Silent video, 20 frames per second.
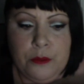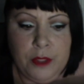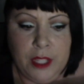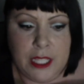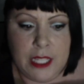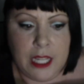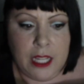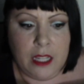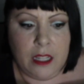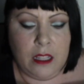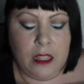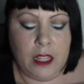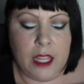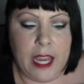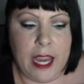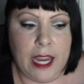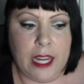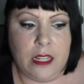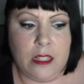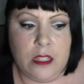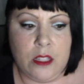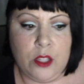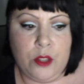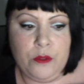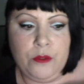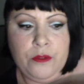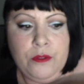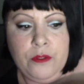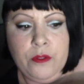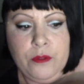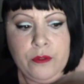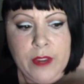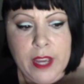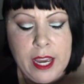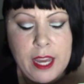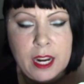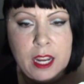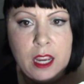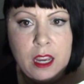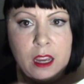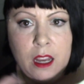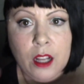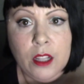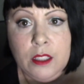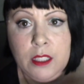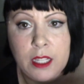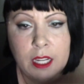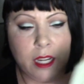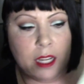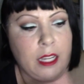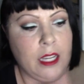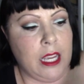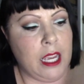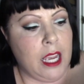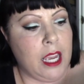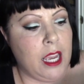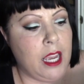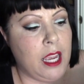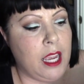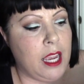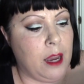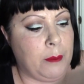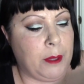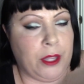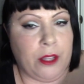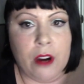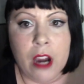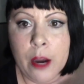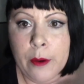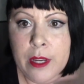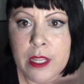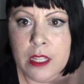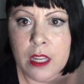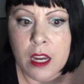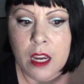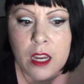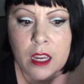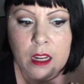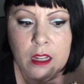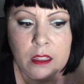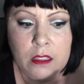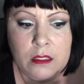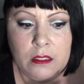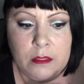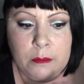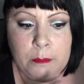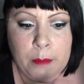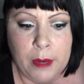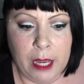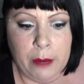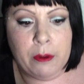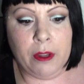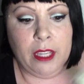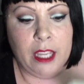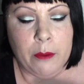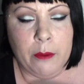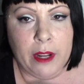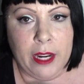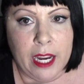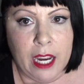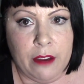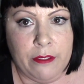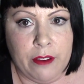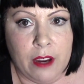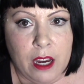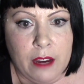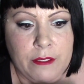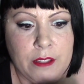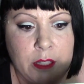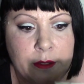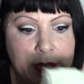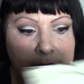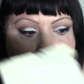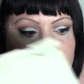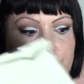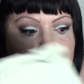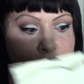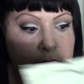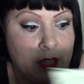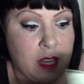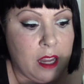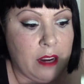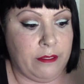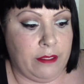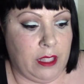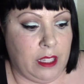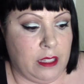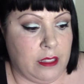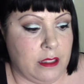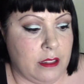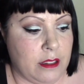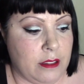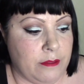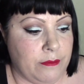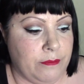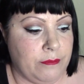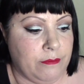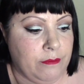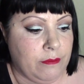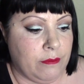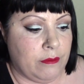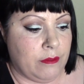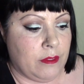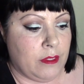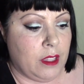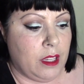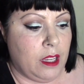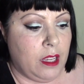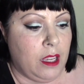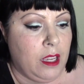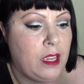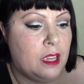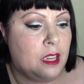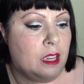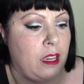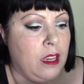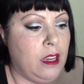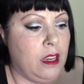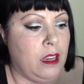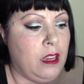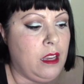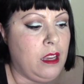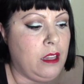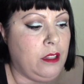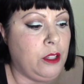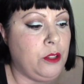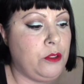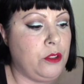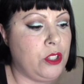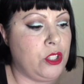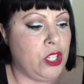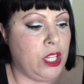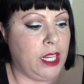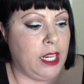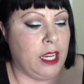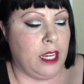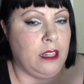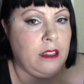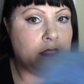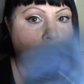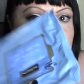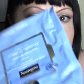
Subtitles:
retail at Ulta, but they're always on buy one get one half off, so I use a lot of these. Neutrogena